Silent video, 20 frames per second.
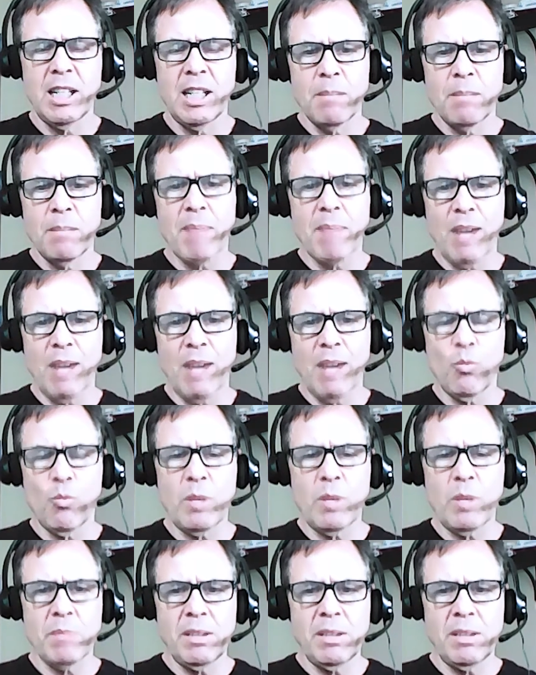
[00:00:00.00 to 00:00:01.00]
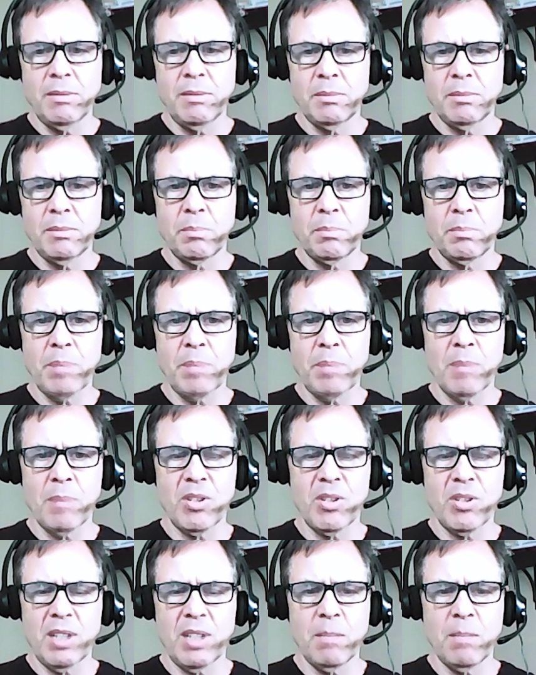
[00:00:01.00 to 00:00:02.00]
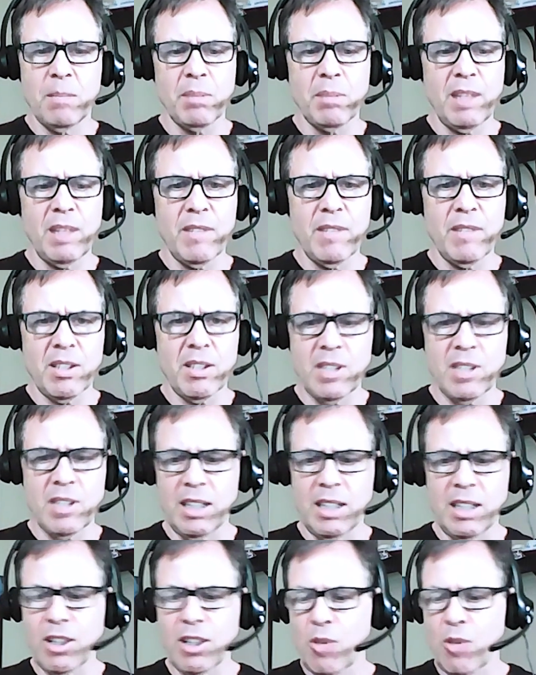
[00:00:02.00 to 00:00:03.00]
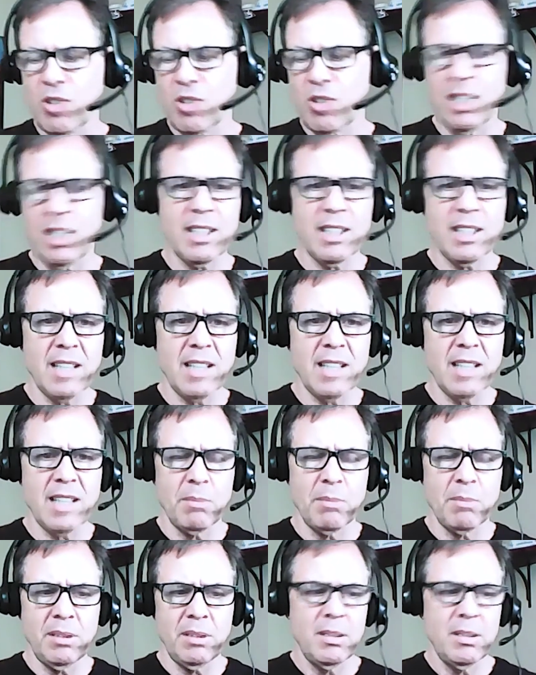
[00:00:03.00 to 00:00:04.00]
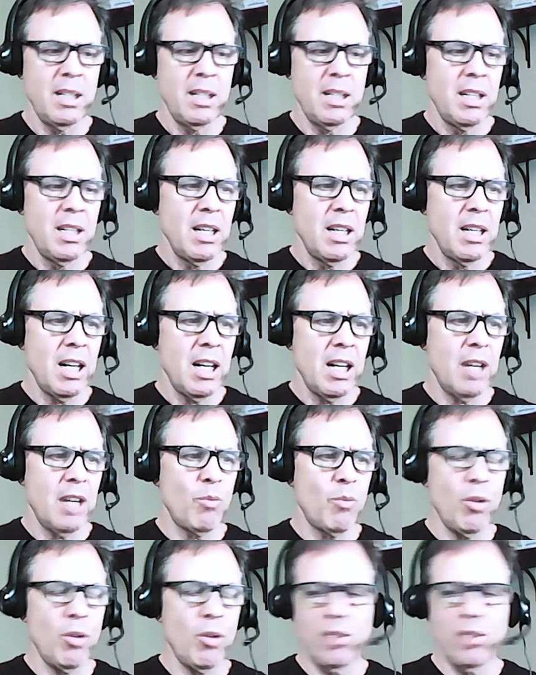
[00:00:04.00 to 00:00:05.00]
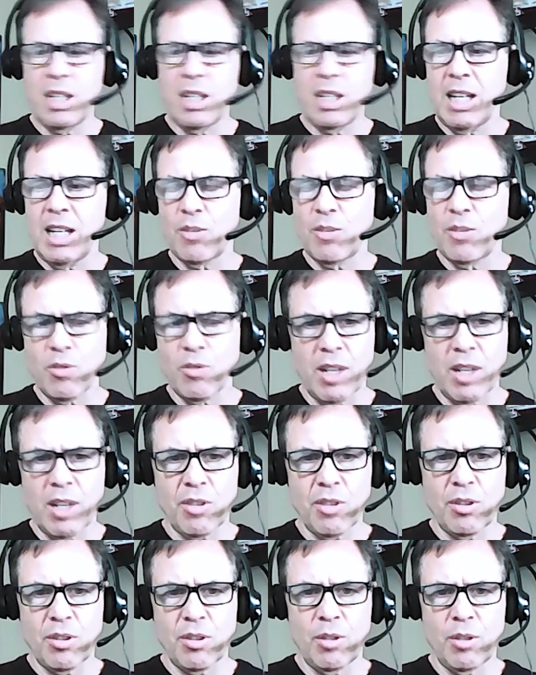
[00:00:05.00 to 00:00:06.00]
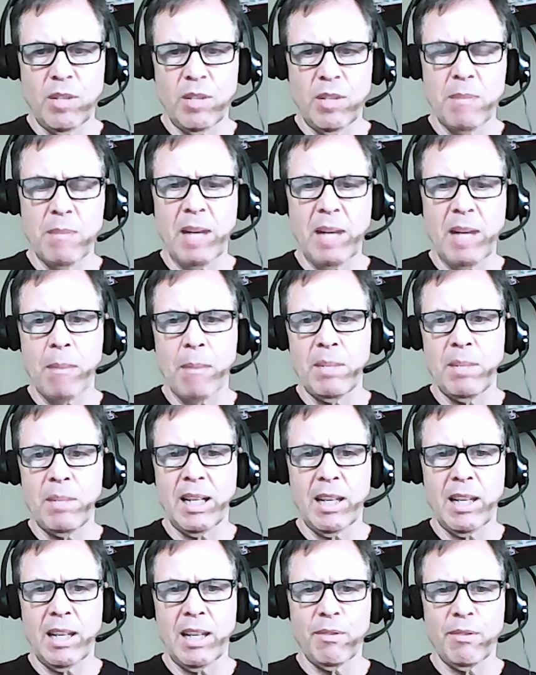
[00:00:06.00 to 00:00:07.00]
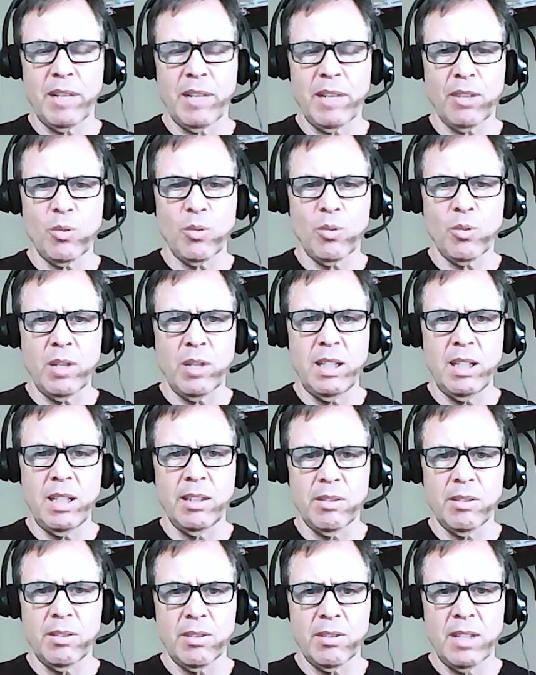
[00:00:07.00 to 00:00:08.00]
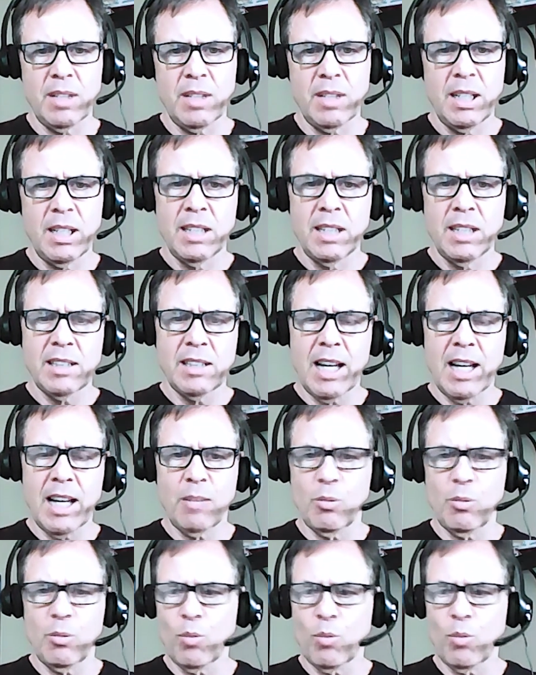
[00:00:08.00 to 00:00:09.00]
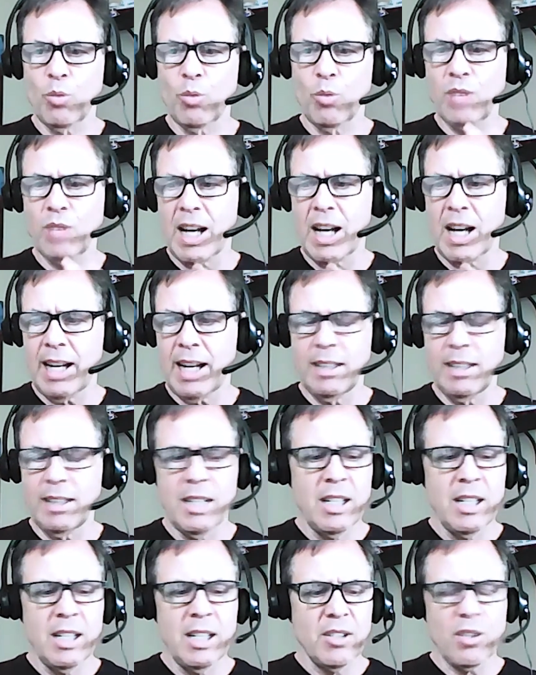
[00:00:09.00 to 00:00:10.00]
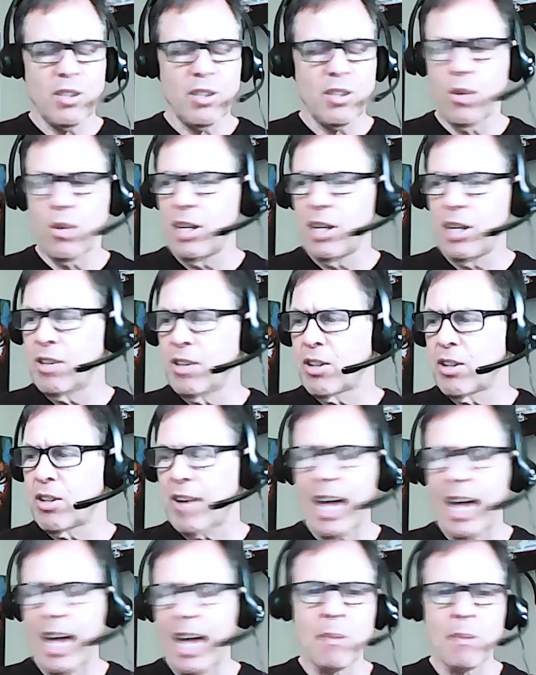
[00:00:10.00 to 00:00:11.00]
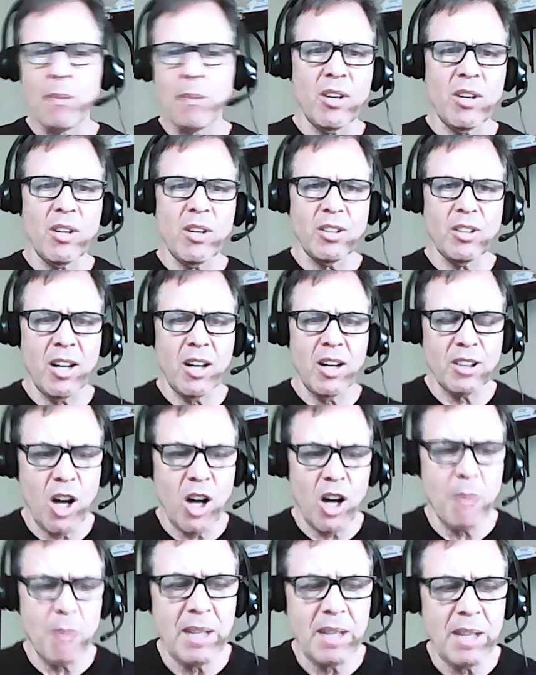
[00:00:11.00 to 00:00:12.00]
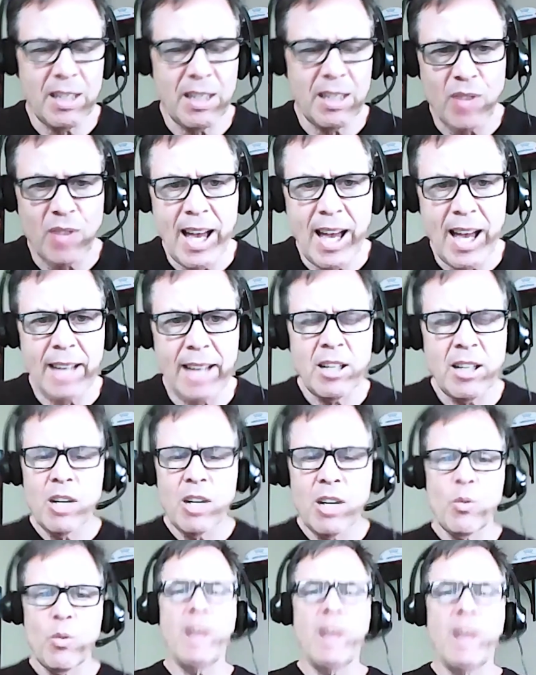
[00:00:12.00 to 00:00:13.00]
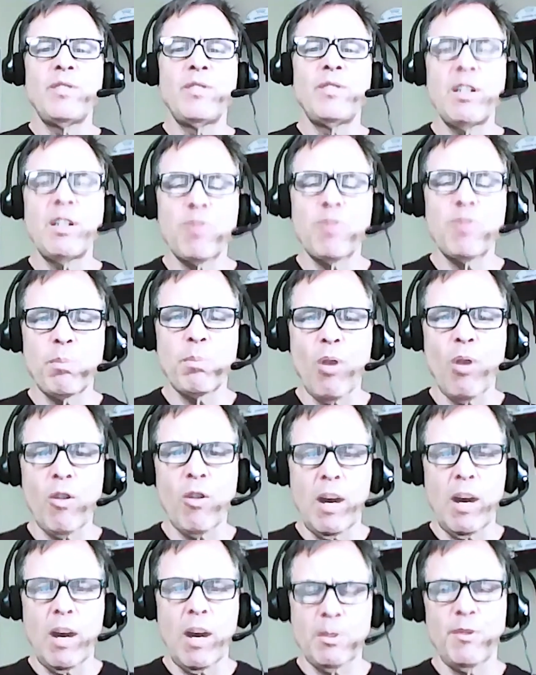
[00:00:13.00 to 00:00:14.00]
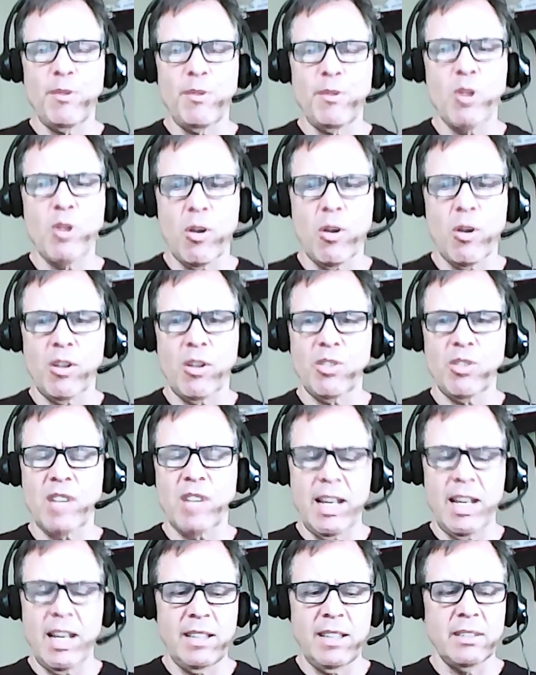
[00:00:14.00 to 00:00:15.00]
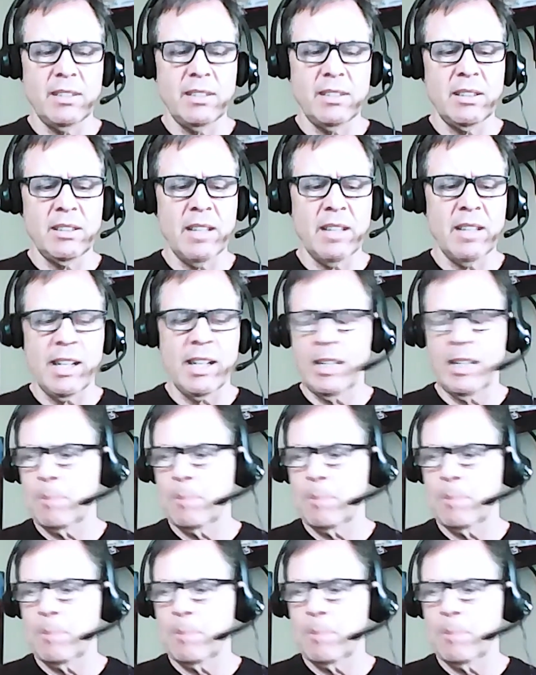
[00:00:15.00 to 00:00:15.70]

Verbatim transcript: by hmm. Whitman mm-hmm. Publishing. Believing is Seeing. Coach Nick Saban uh, wrote the introduction to it. Him and I have been together for now 20 years down there with hmm. Roll Tide. So either go to Amazon.com and get that. We have different programs if you go on our site. Um,